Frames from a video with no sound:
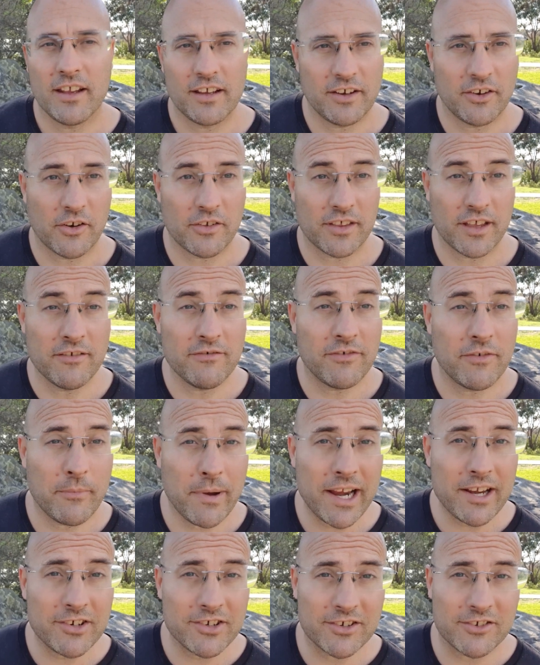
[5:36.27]
the
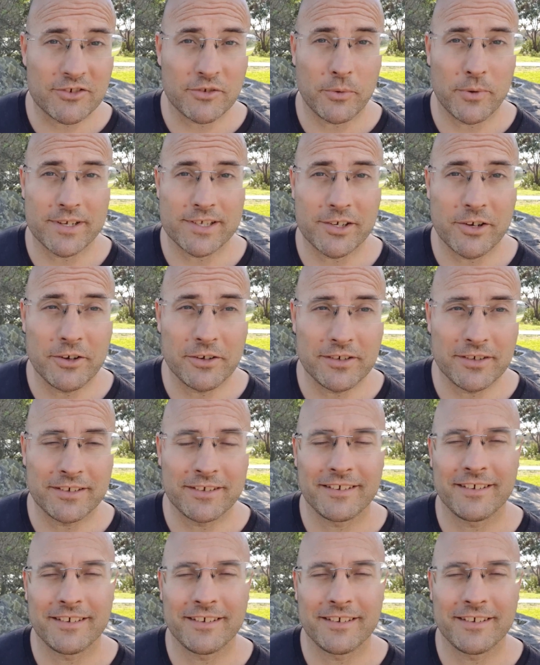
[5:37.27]
information is always good